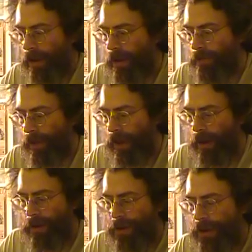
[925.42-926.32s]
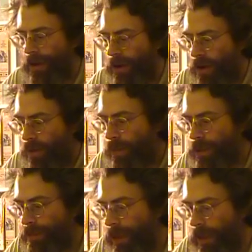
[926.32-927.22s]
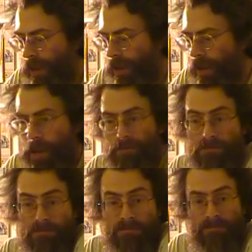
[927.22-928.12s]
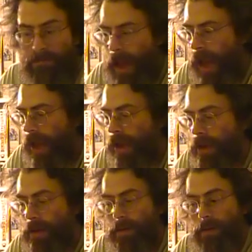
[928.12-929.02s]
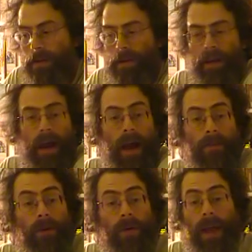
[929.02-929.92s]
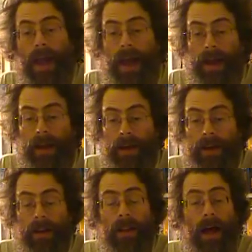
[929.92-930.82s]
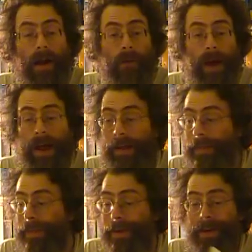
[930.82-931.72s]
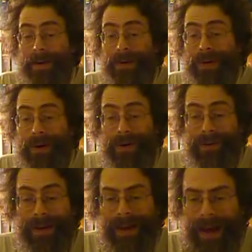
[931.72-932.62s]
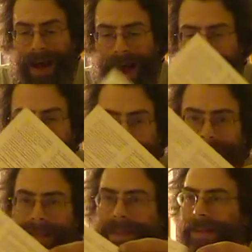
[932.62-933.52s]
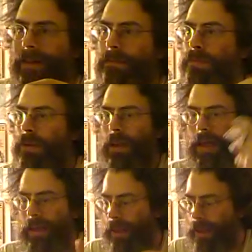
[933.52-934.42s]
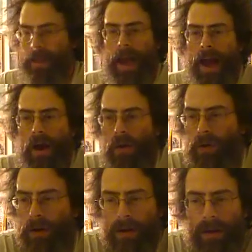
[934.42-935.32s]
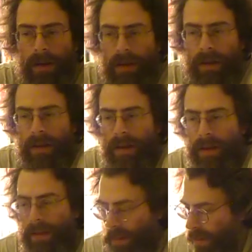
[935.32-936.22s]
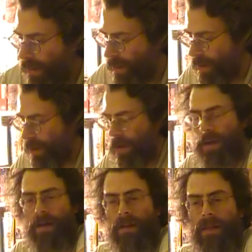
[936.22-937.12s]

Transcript: advantage, which means, hey, I'm okay in a lot of ways. You know, I can still play this out. Uh,